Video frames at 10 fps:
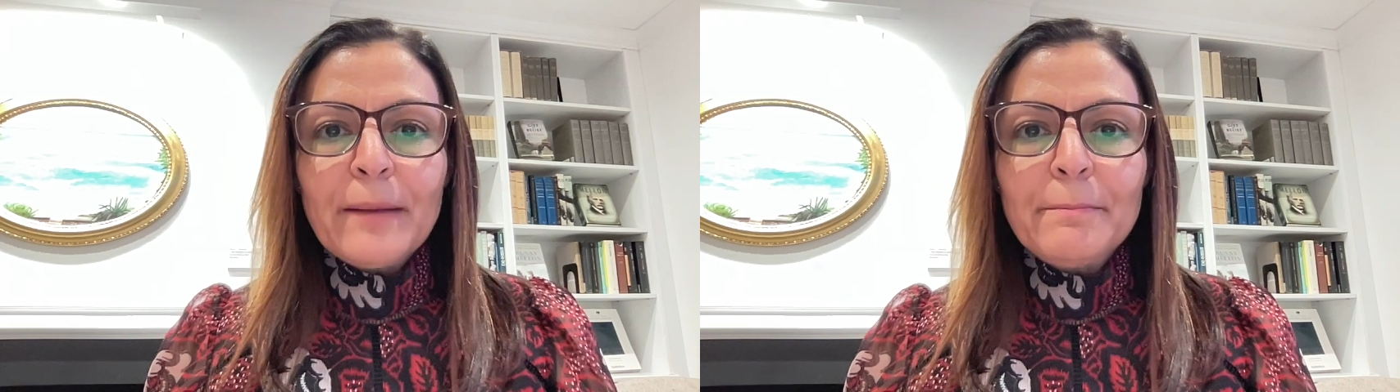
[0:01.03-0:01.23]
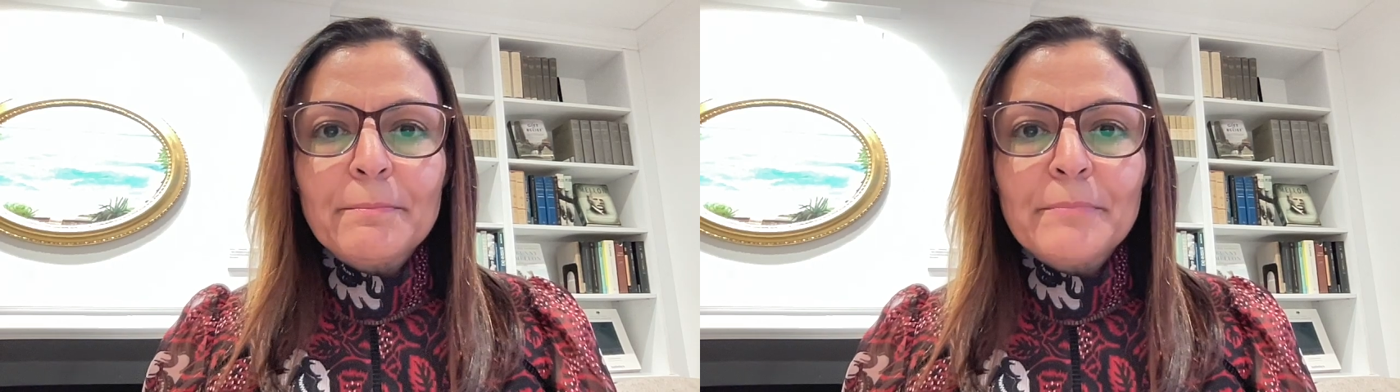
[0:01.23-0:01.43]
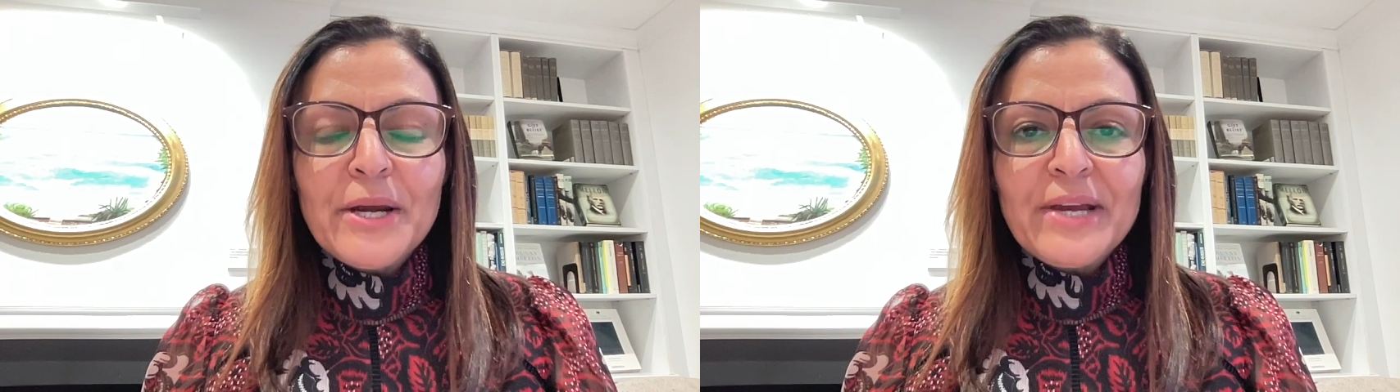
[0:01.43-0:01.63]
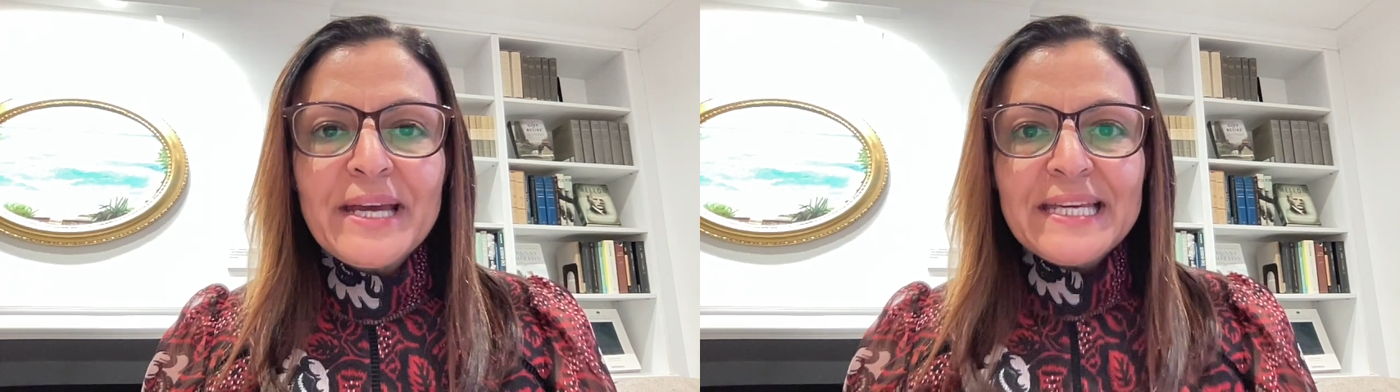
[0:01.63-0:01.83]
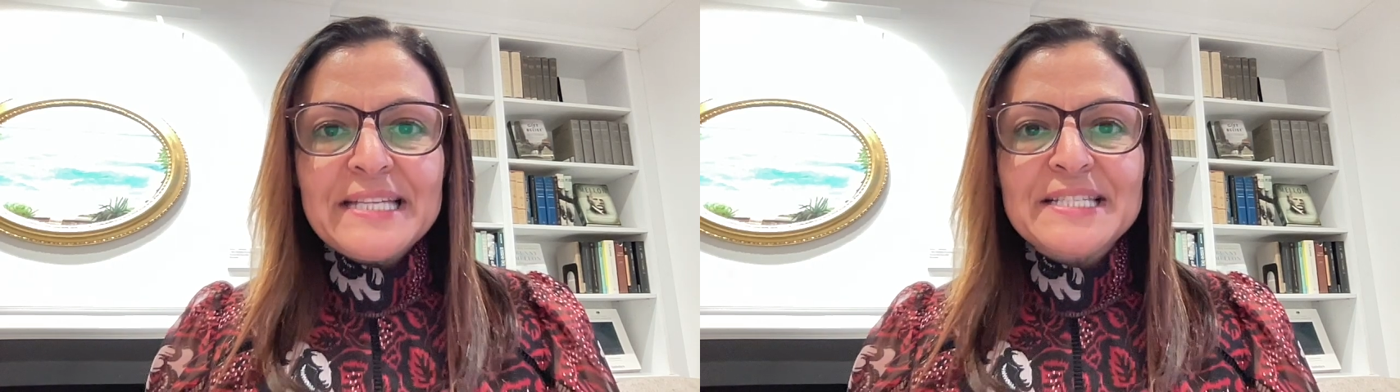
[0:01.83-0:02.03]
I'm
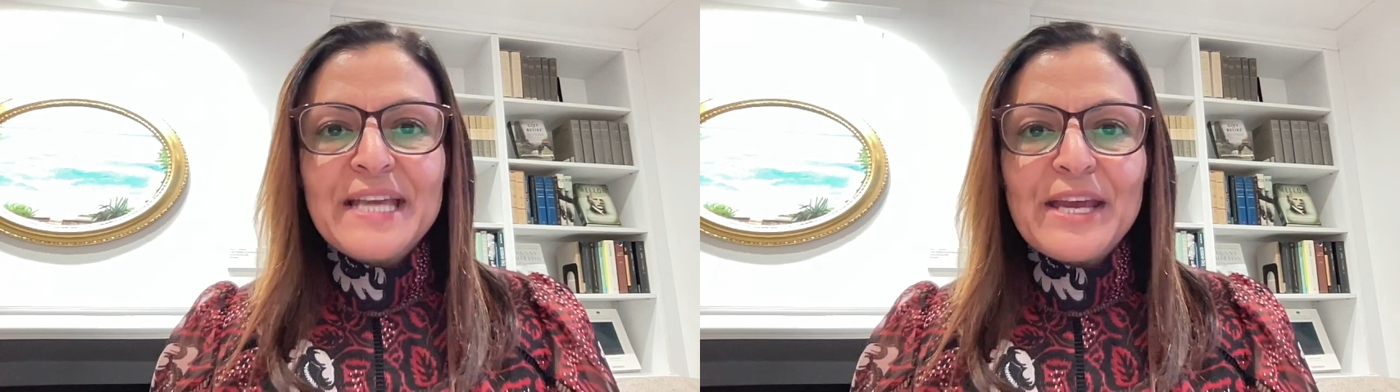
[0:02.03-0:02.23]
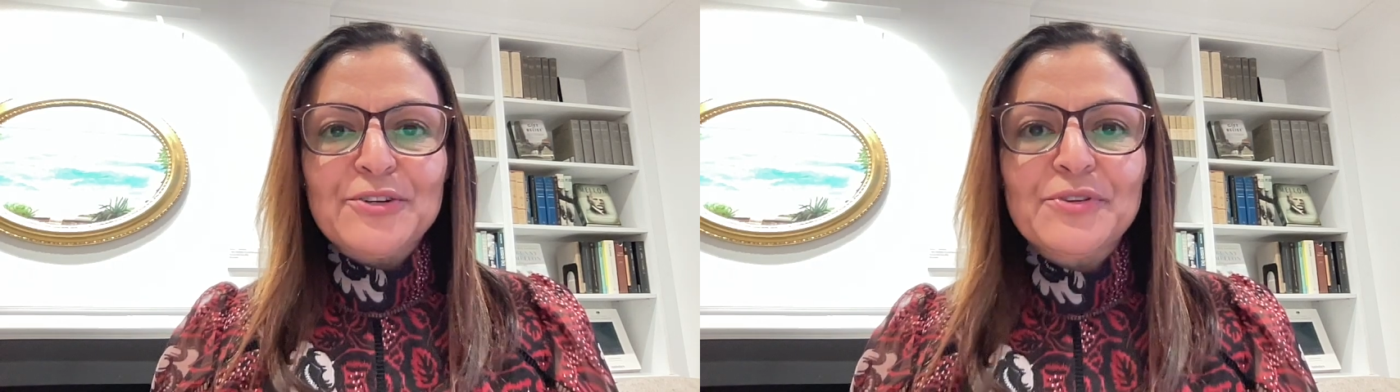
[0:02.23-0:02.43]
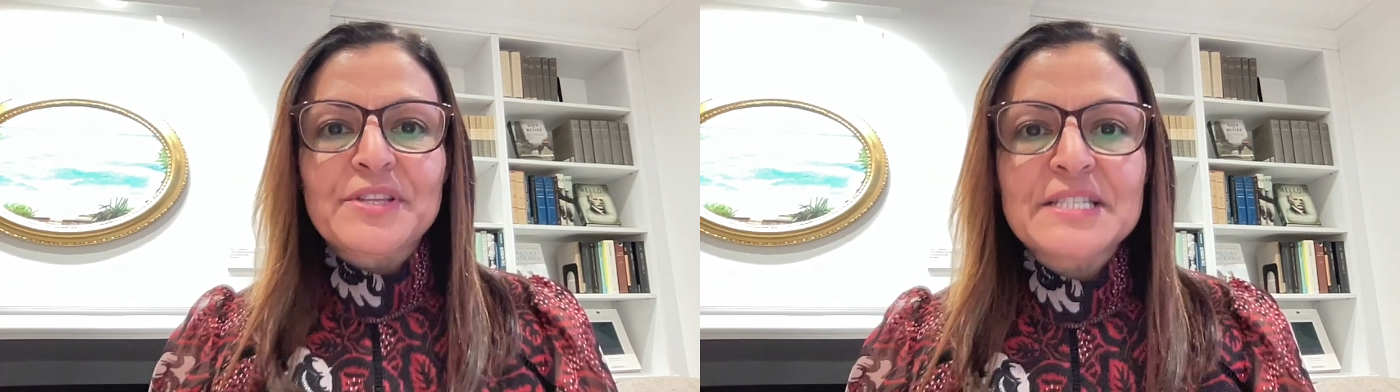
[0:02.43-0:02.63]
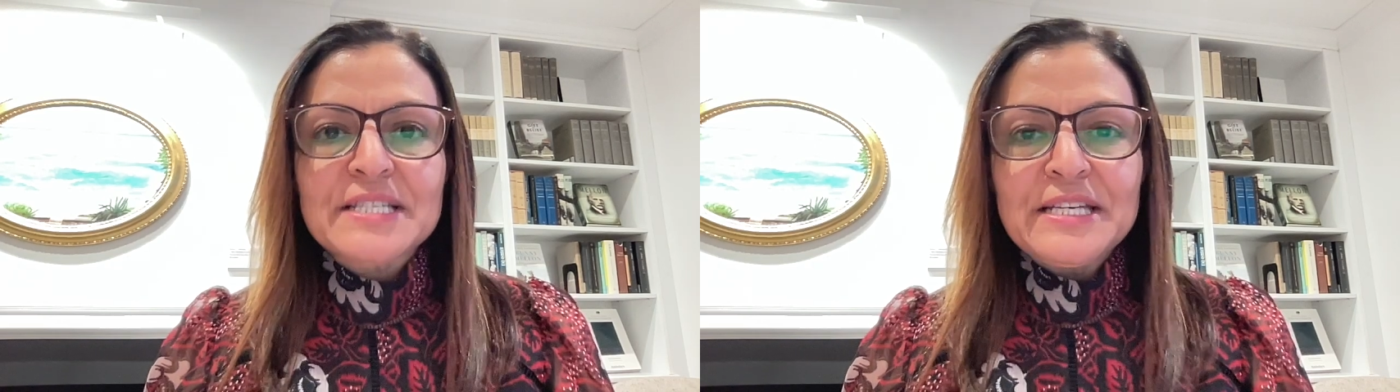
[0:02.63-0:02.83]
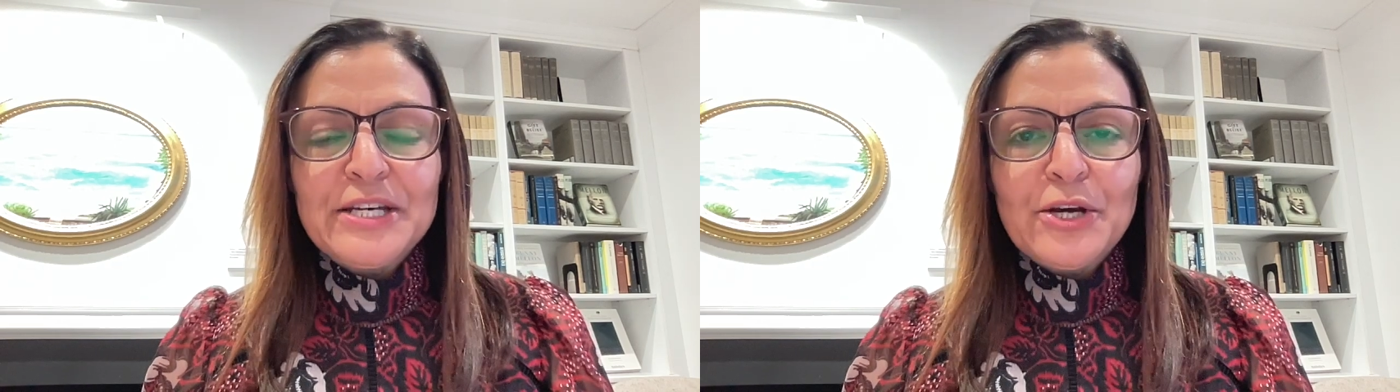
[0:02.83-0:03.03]
Maryana Iskander, the
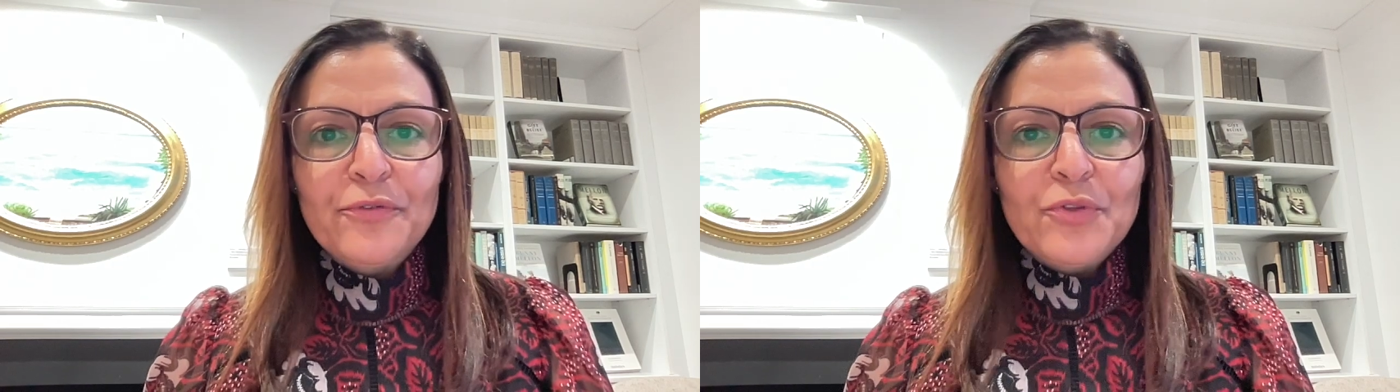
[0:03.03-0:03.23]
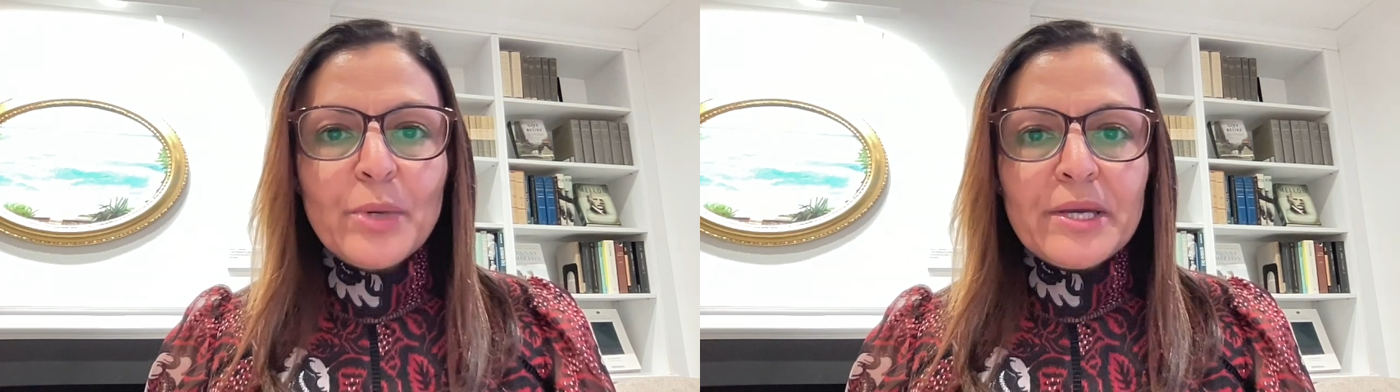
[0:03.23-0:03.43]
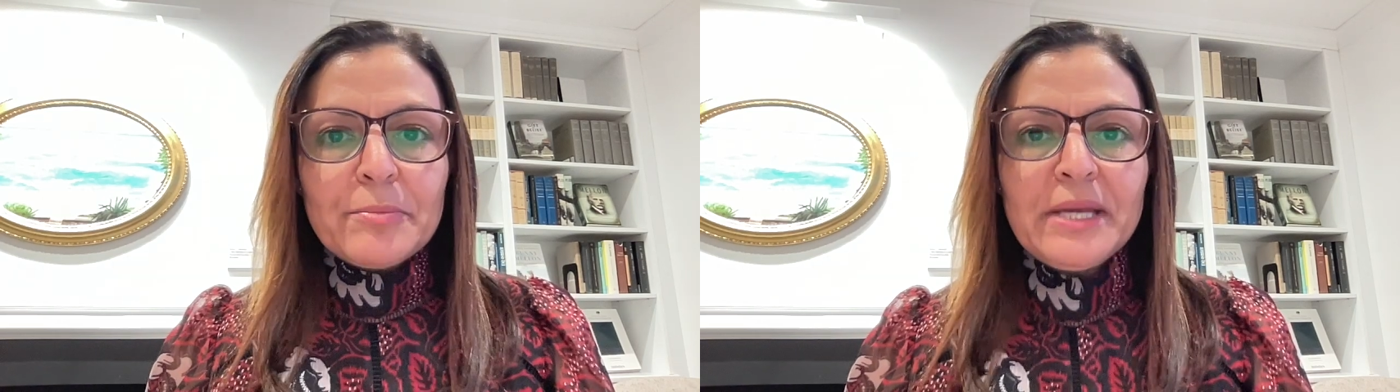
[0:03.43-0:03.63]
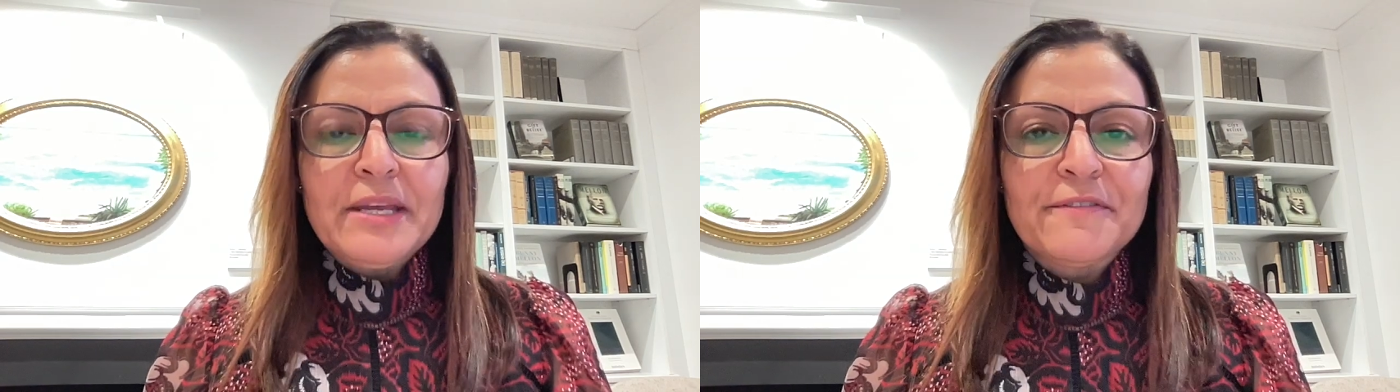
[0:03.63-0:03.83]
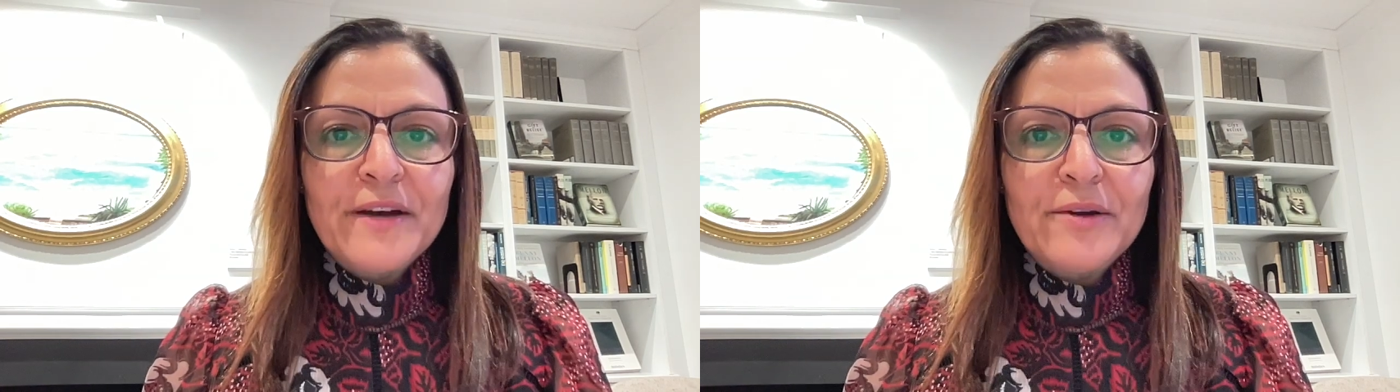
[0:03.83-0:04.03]
CEO of the
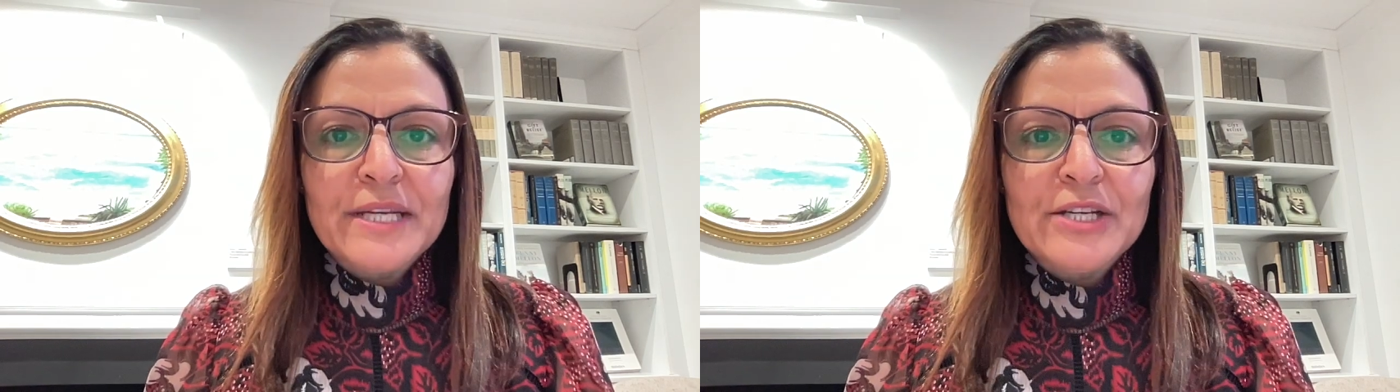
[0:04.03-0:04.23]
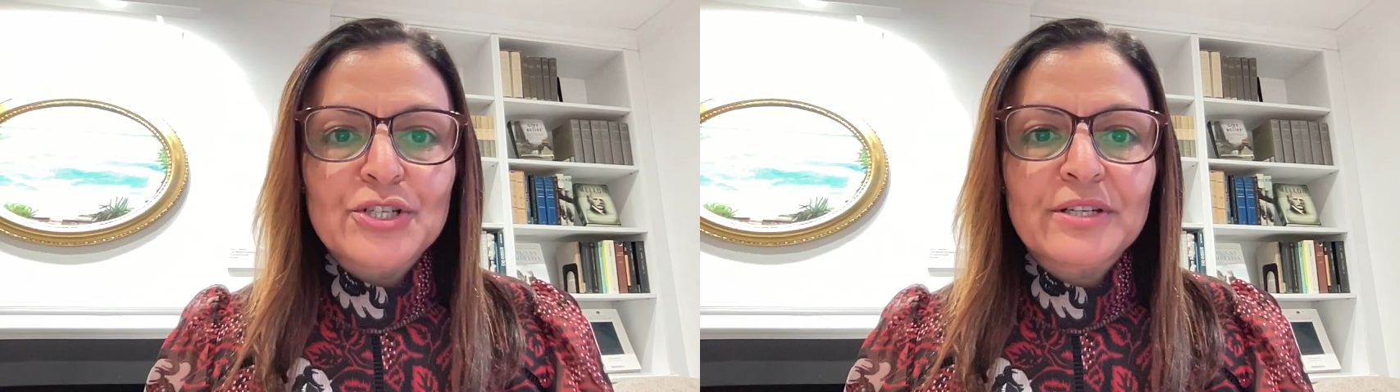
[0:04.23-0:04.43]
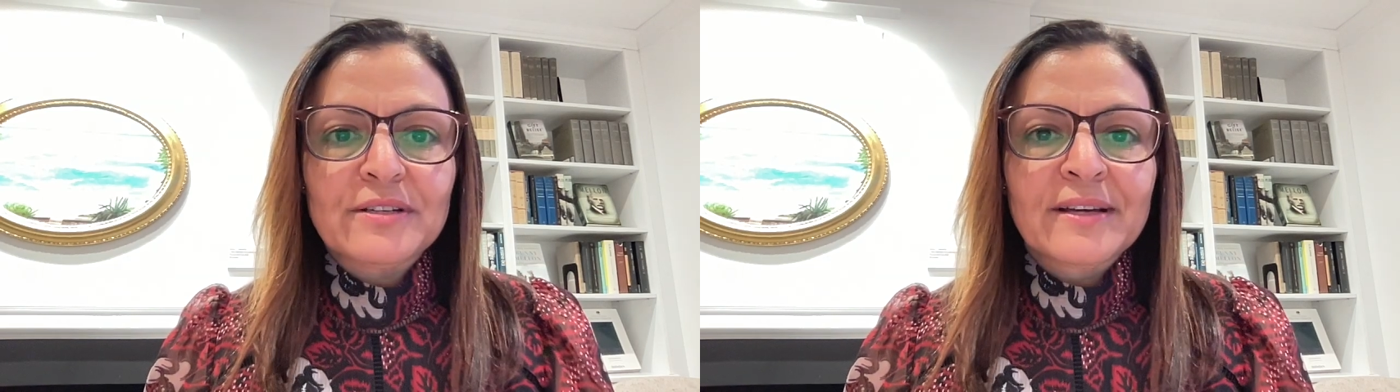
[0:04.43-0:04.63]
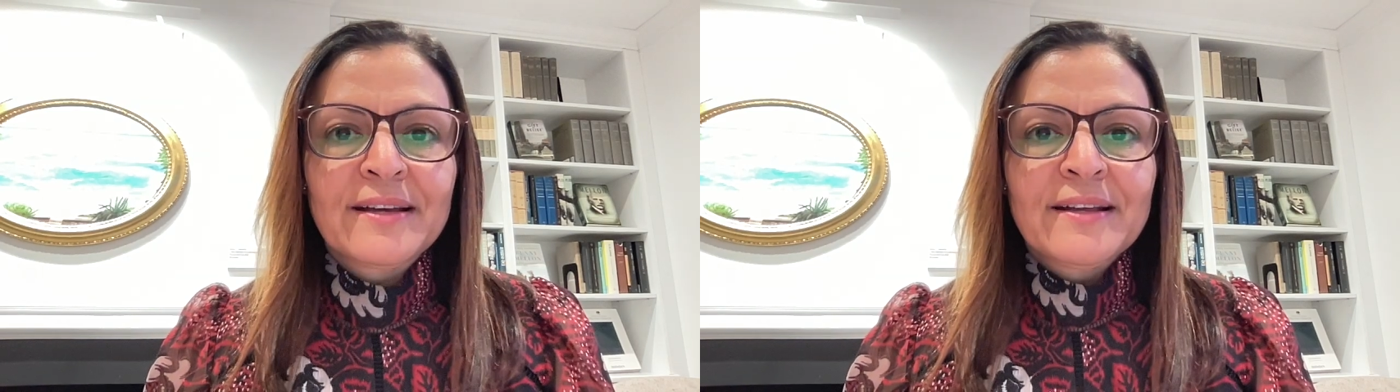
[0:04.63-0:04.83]
Wikimedia Foundation.